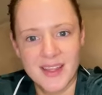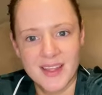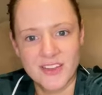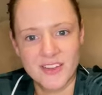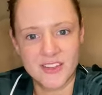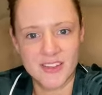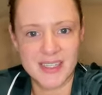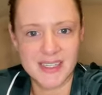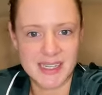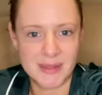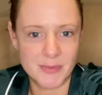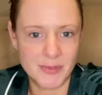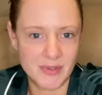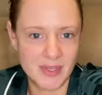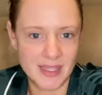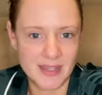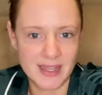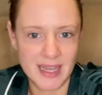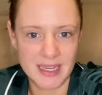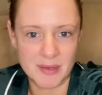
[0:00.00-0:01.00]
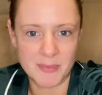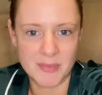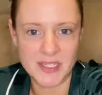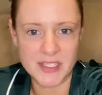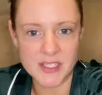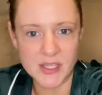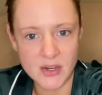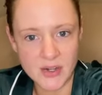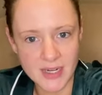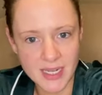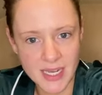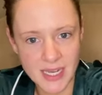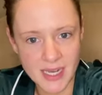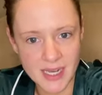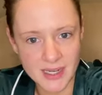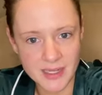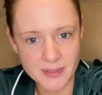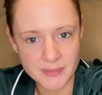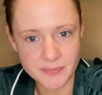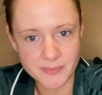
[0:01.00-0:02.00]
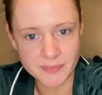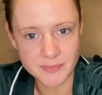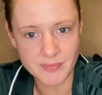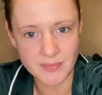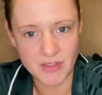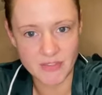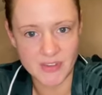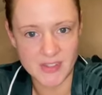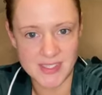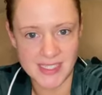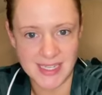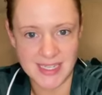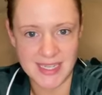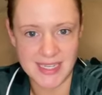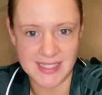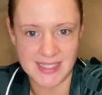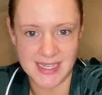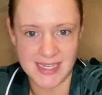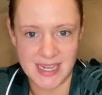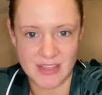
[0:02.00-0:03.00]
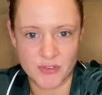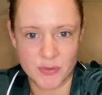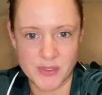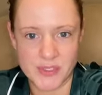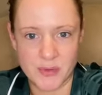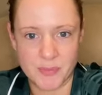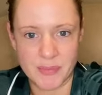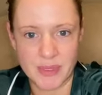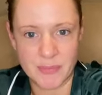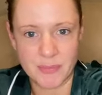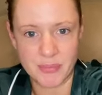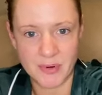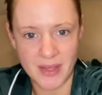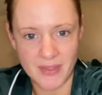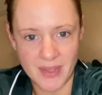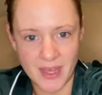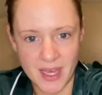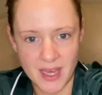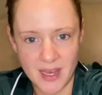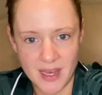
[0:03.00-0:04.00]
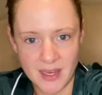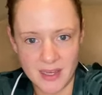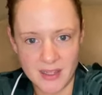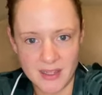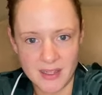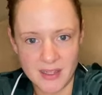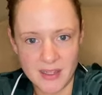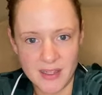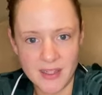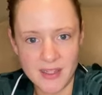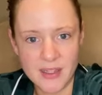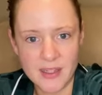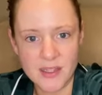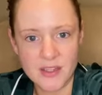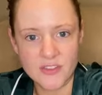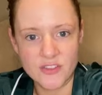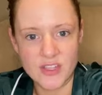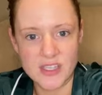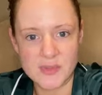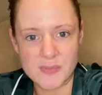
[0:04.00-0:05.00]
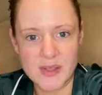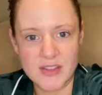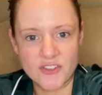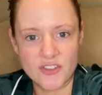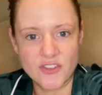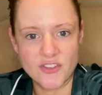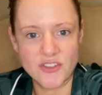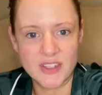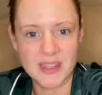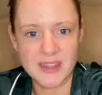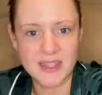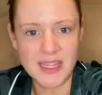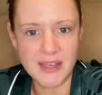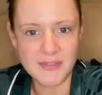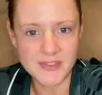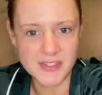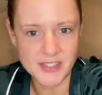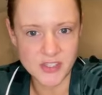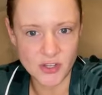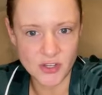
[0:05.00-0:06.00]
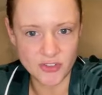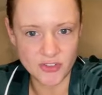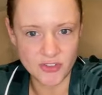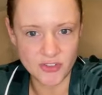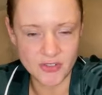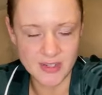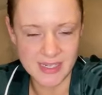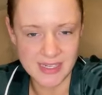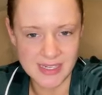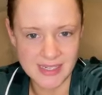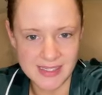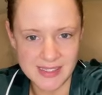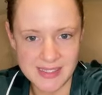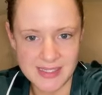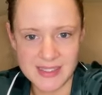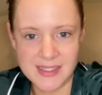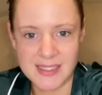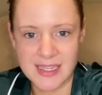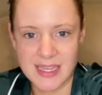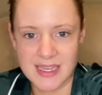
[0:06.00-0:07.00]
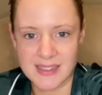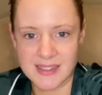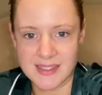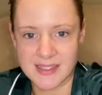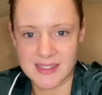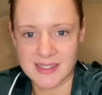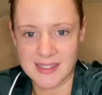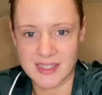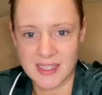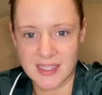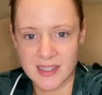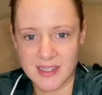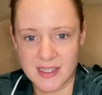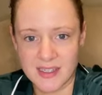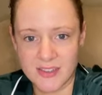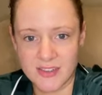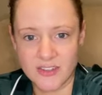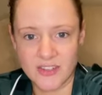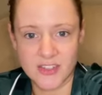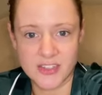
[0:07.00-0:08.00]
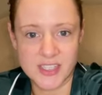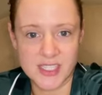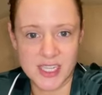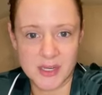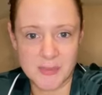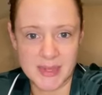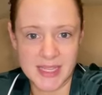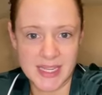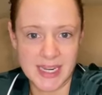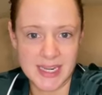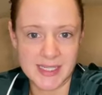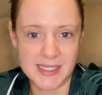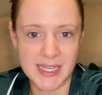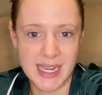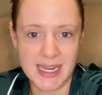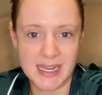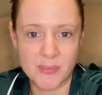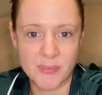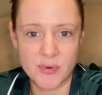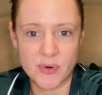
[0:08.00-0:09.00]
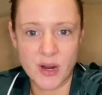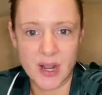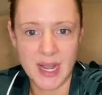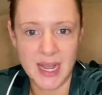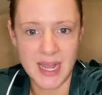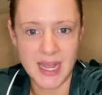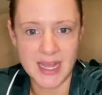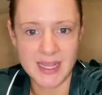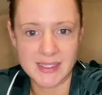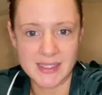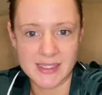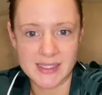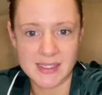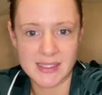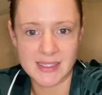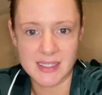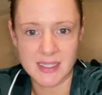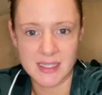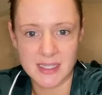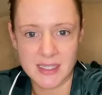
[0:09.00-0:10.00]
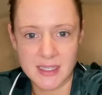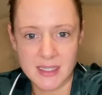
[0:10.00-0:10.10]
She'll end up looking like Madonna. It feels like yesterday she was on Big Brother. She's mentioned she loves surgeries. Yes, she was going to be the next Katie Price.